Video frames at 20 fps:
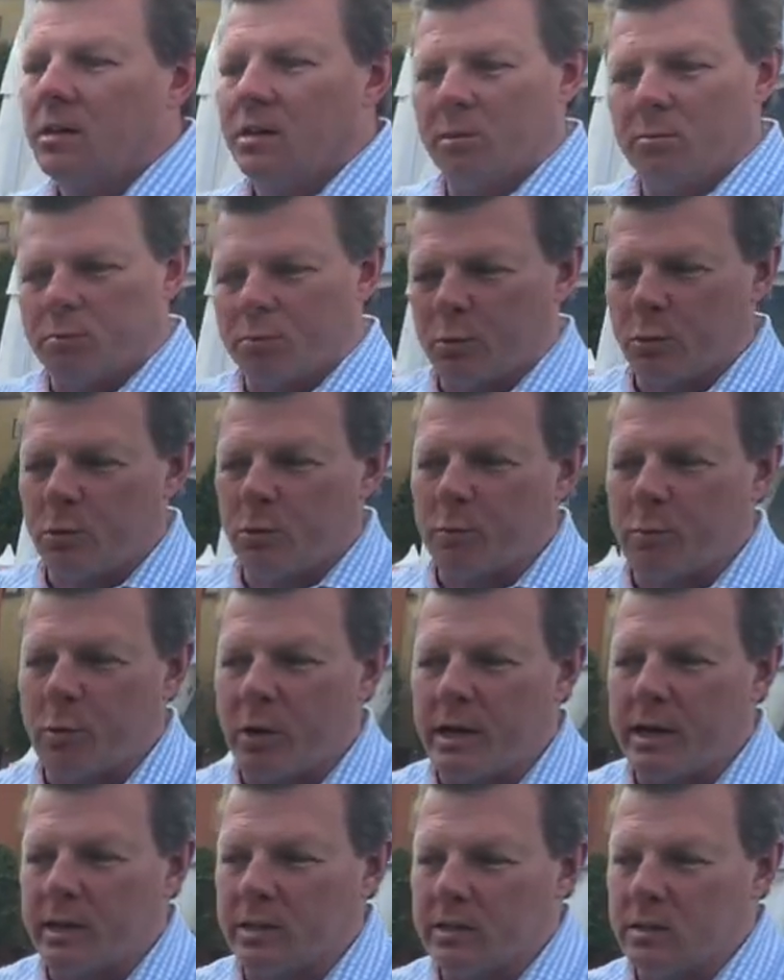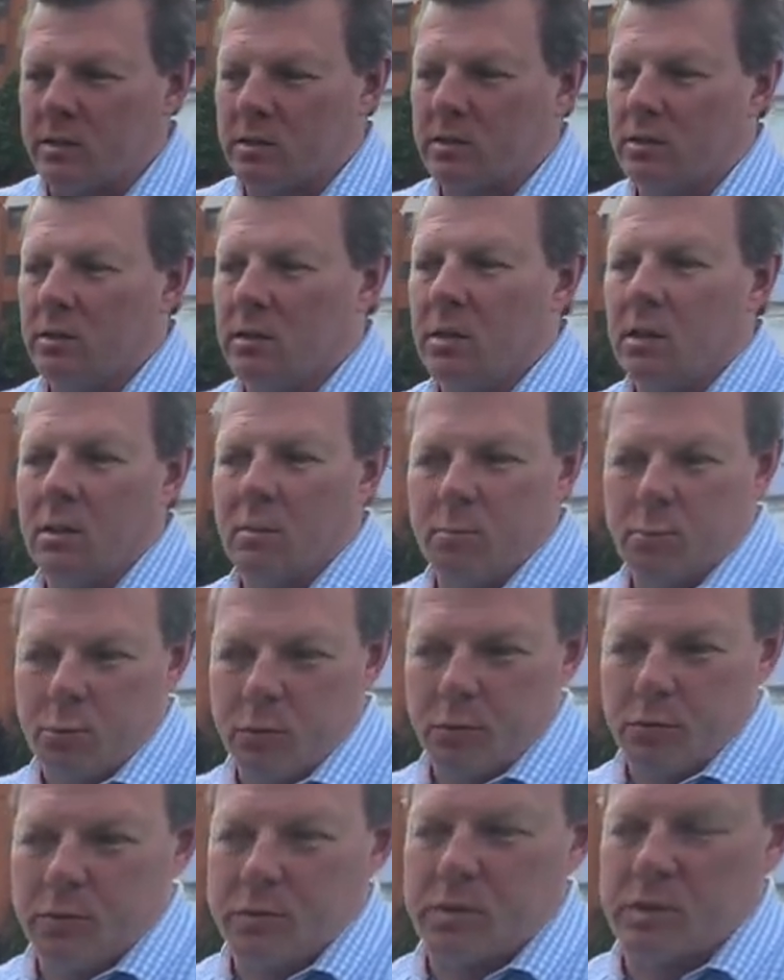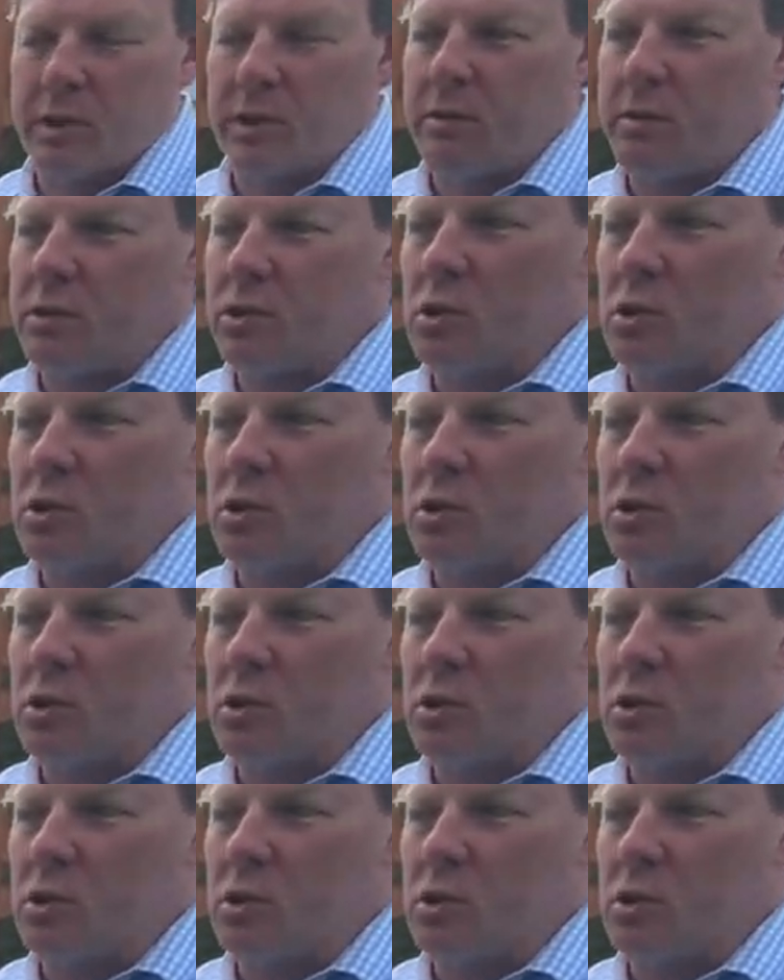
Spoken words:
improved brakes, improved steering